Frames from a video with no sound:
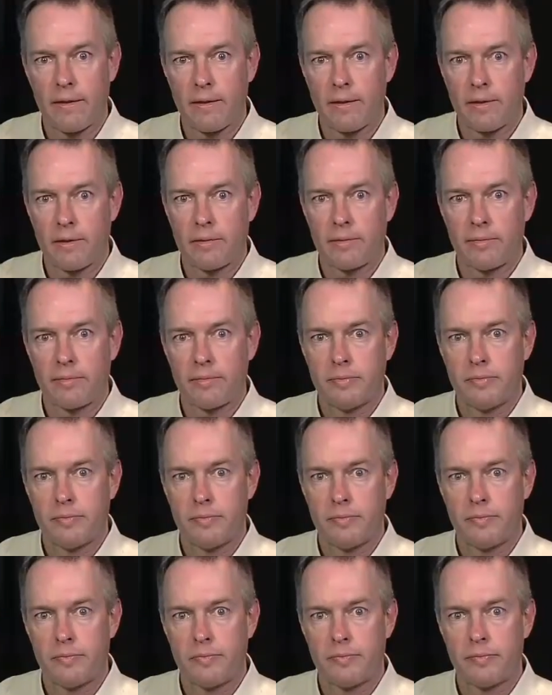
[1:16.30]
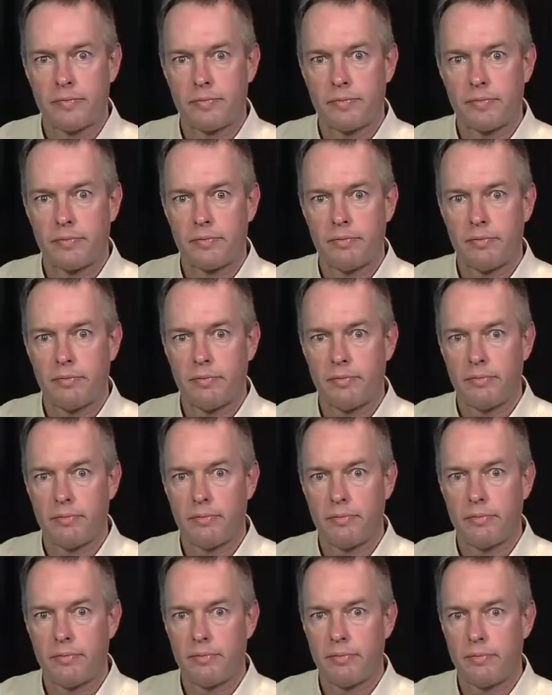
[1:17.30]

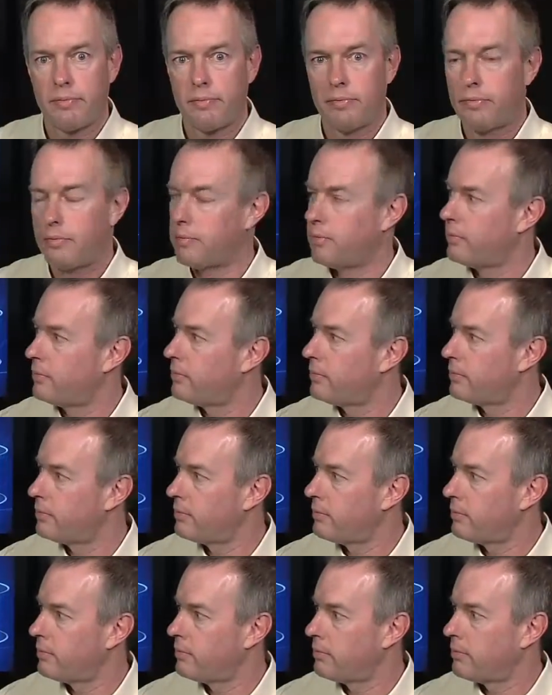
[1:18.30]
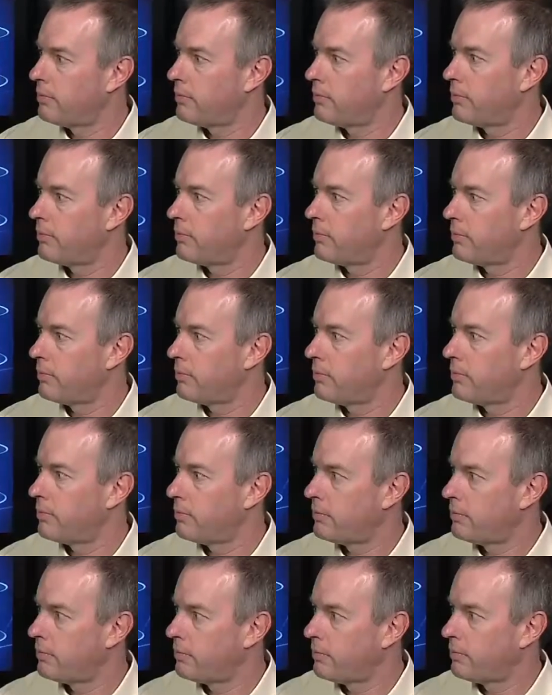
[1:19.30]

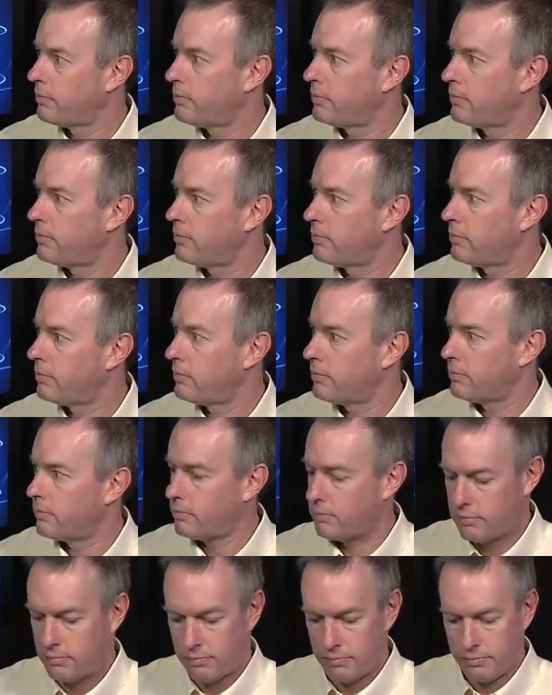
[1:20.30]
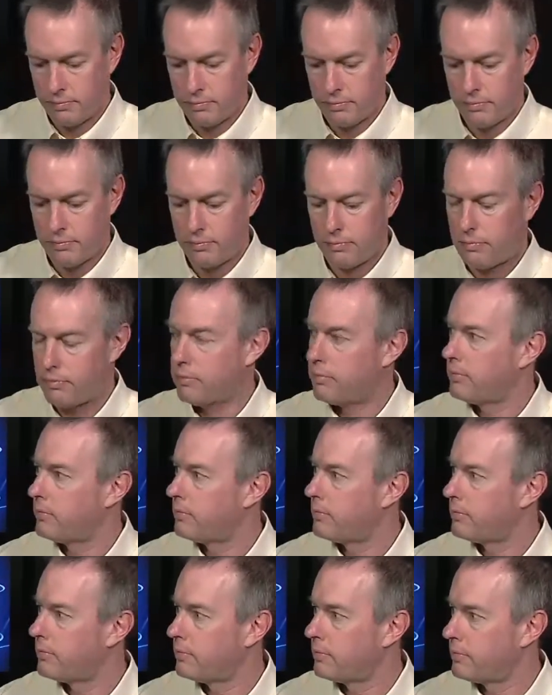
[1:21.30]

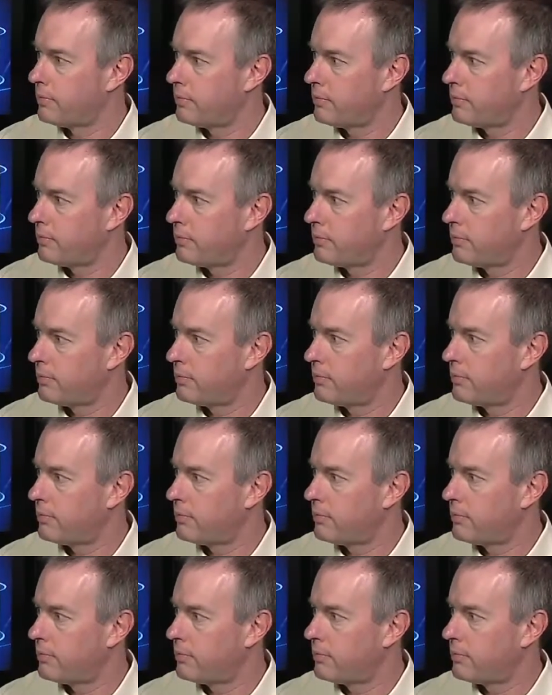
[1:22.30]
This person isn't speaking.